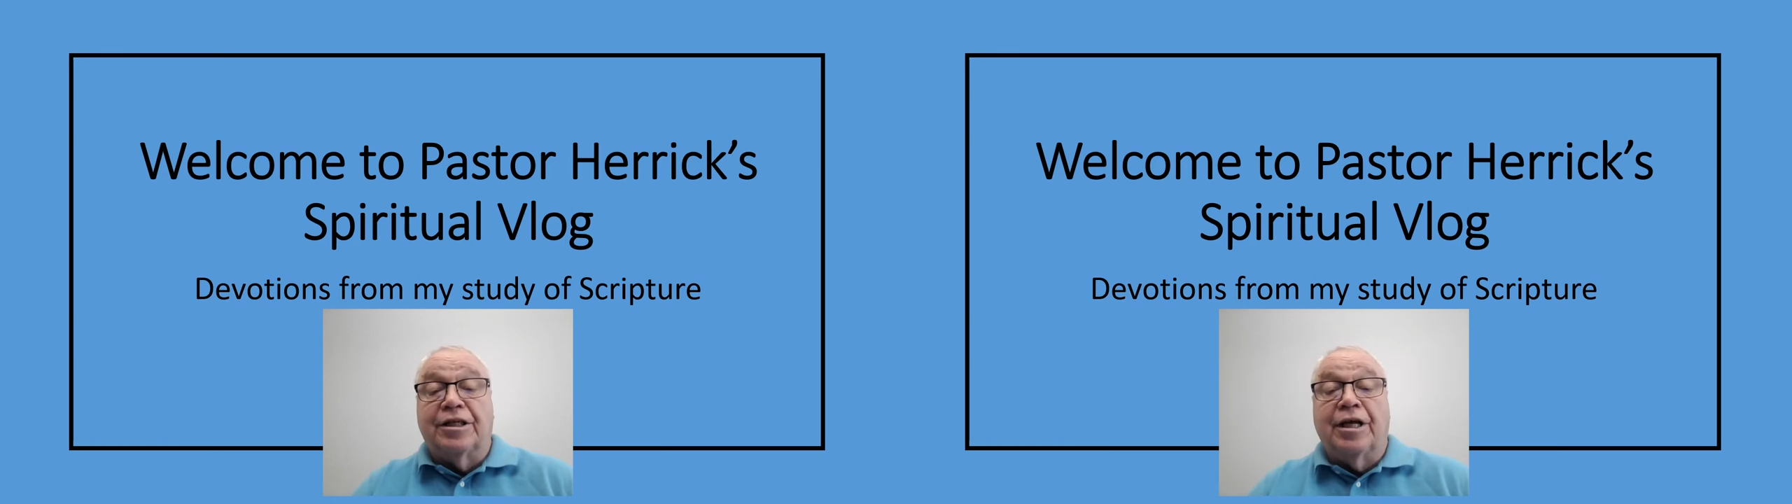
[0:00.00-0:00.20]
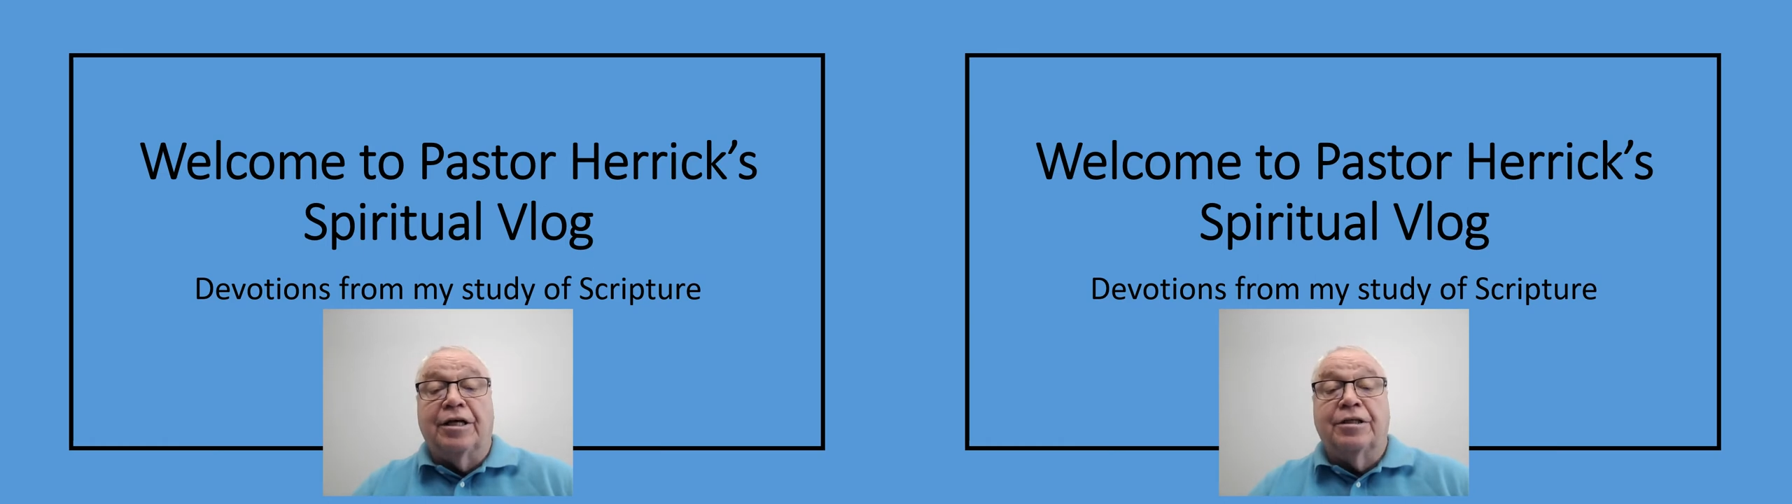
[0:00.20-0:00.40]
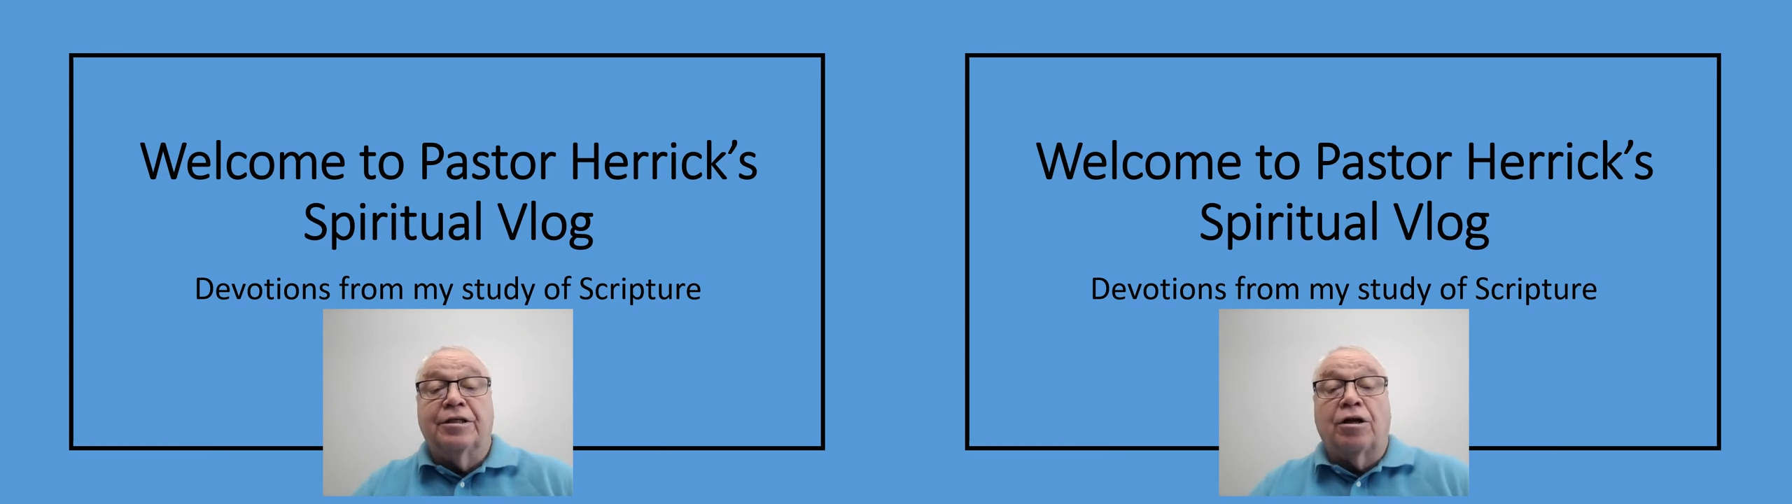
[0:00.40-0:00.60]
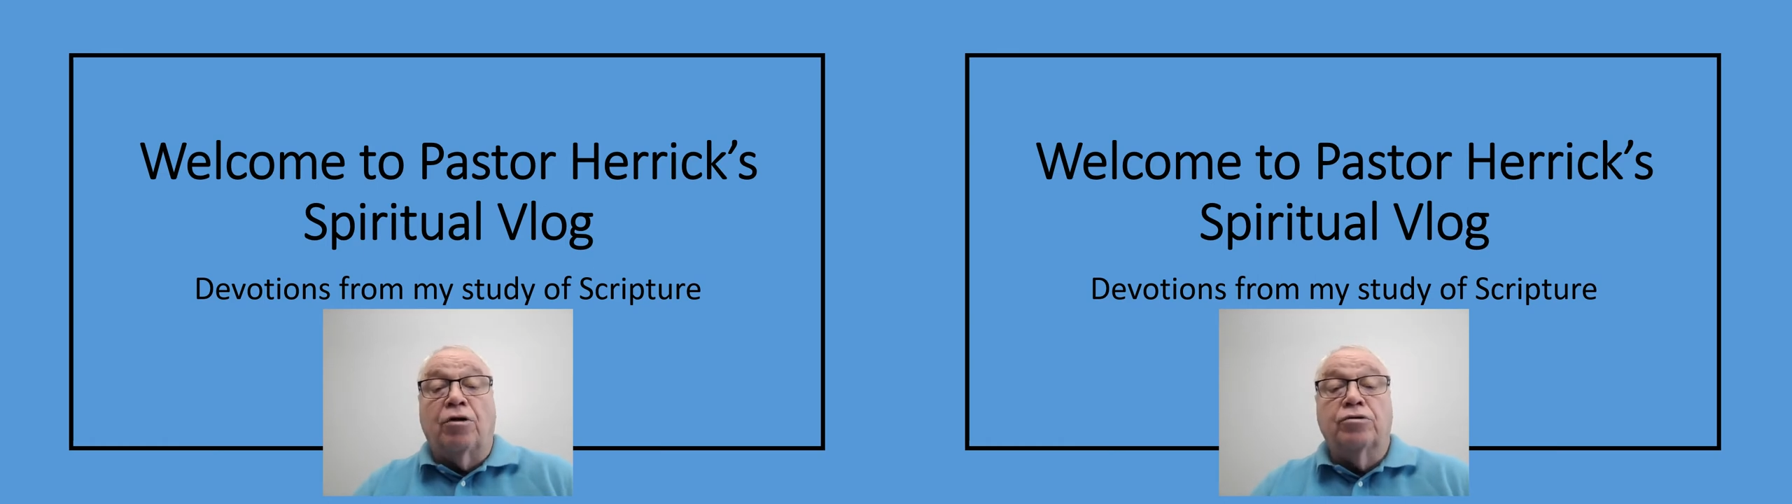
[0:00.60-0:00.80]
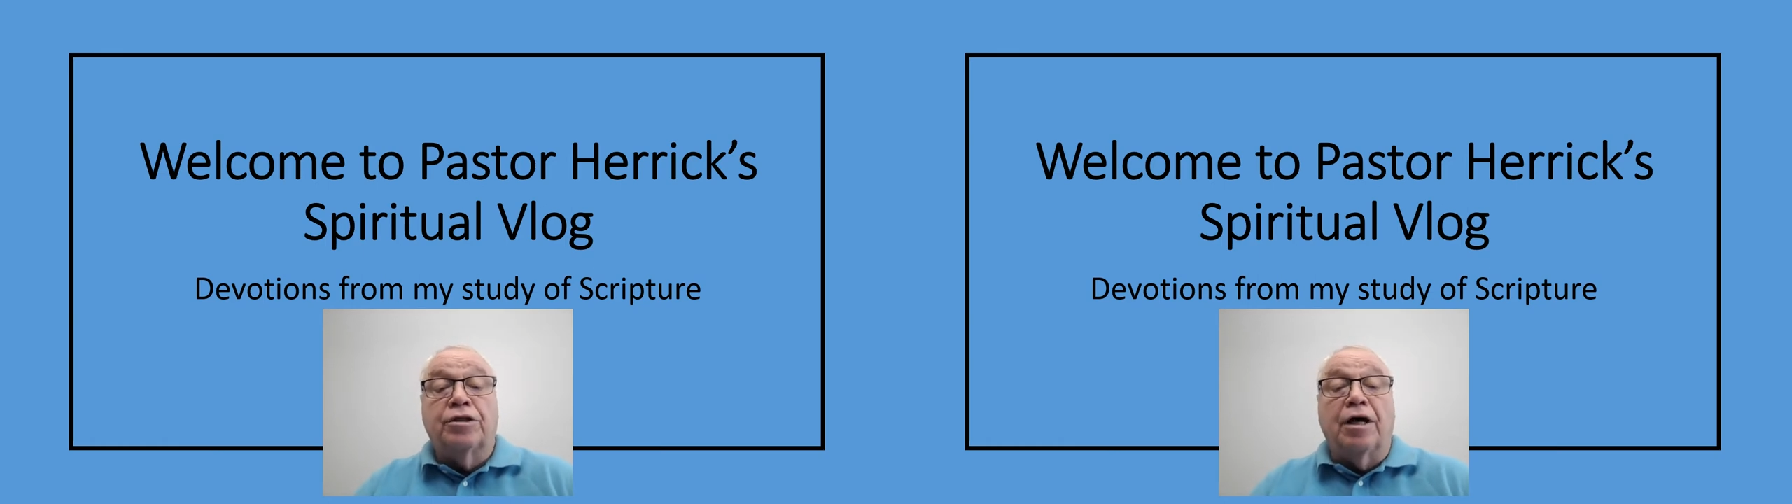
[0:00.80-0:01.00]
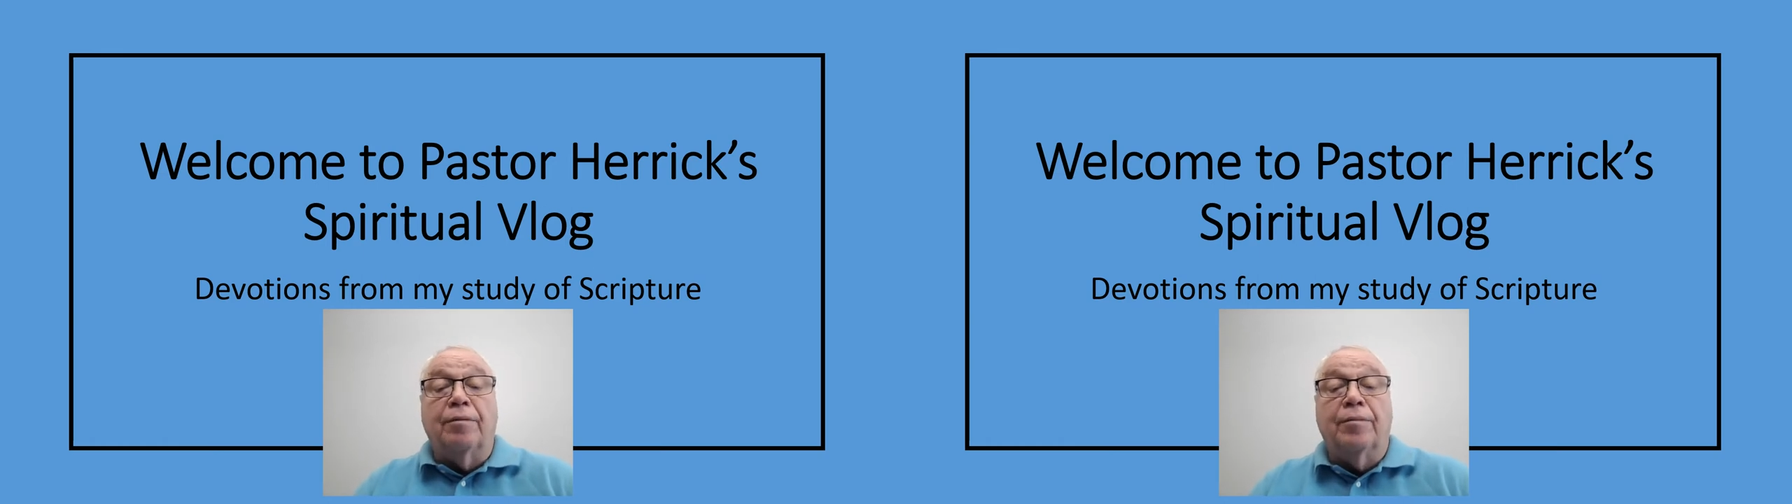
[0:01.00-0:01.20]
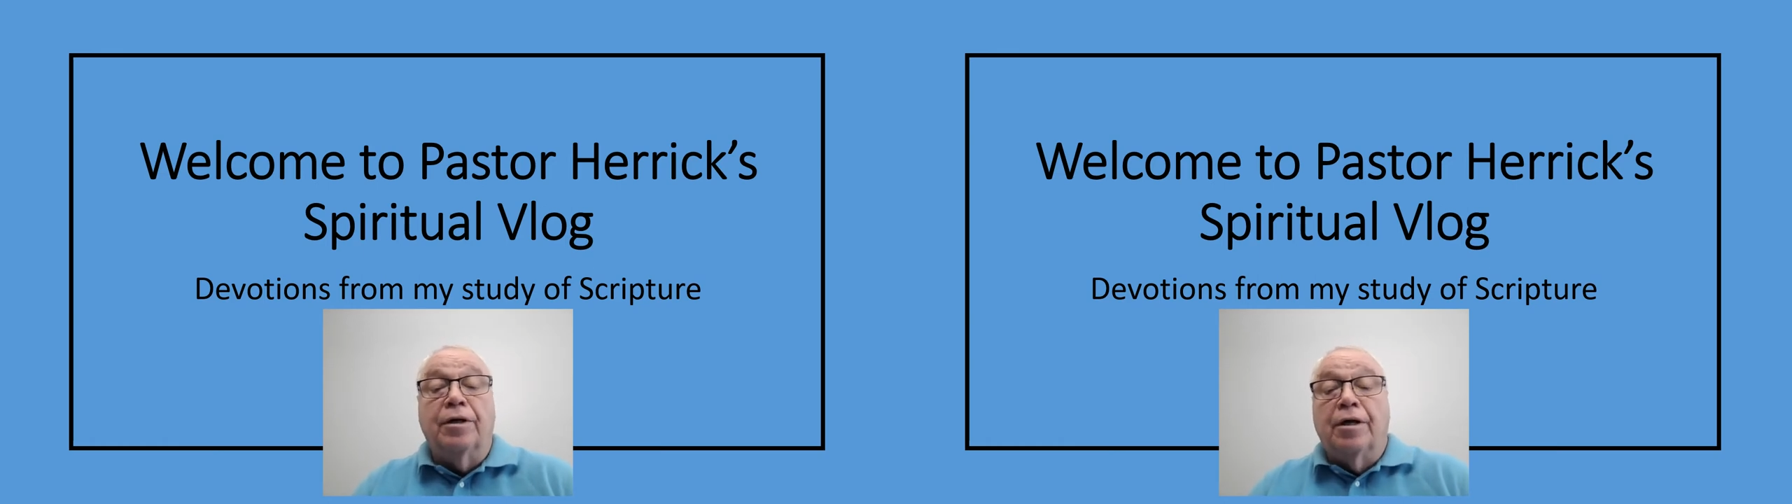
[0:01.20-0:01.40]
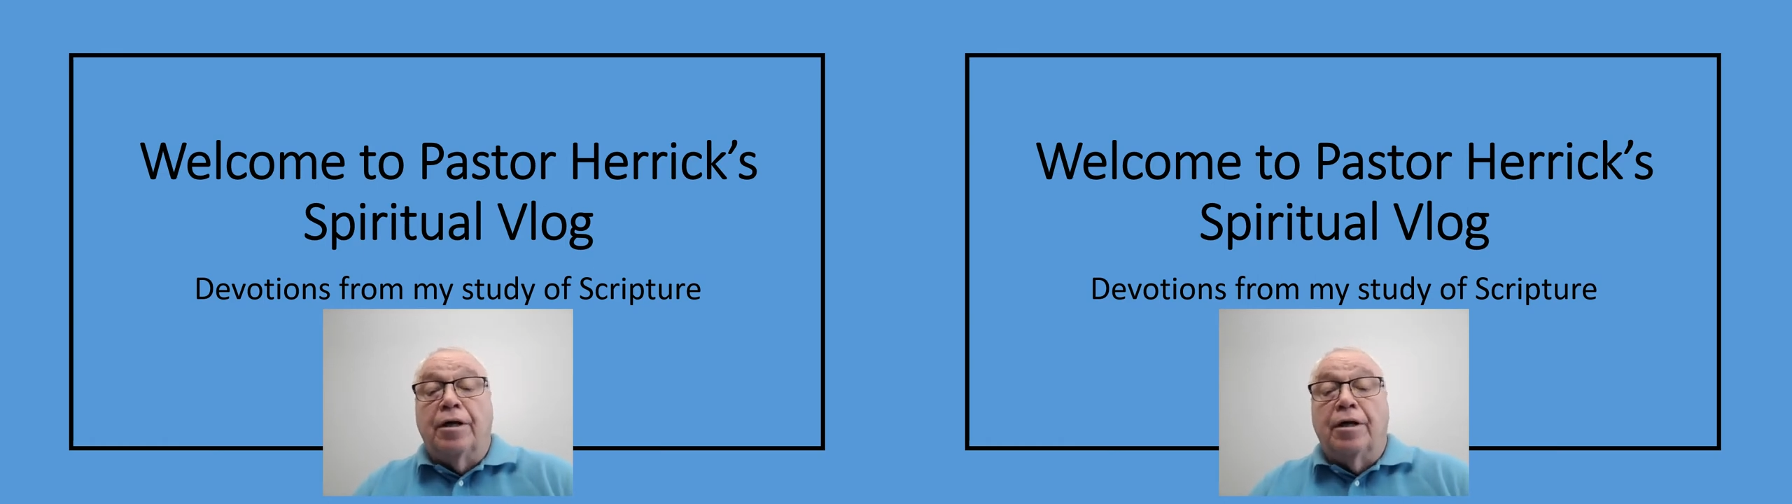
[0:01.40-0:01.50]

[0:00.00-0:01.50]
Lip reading: It has closed up.